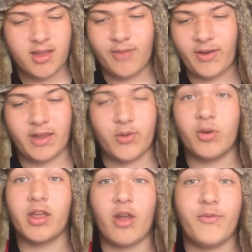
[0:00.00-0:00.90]
If any of you
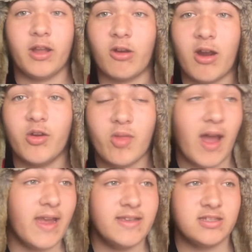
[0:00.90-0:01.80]
want to go figure out who
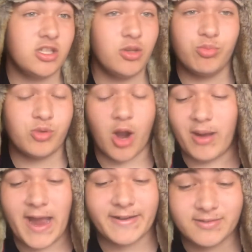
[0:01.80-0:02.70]
that is, you
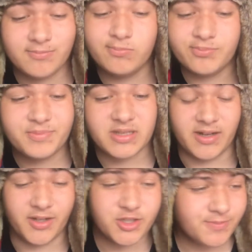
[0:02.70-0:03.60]
go ahead and
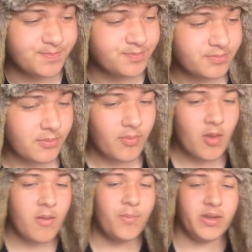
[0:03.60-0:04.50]
search.
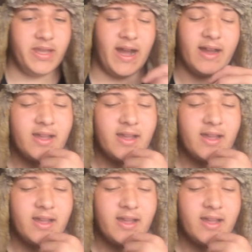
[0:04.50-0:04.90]
But yeah,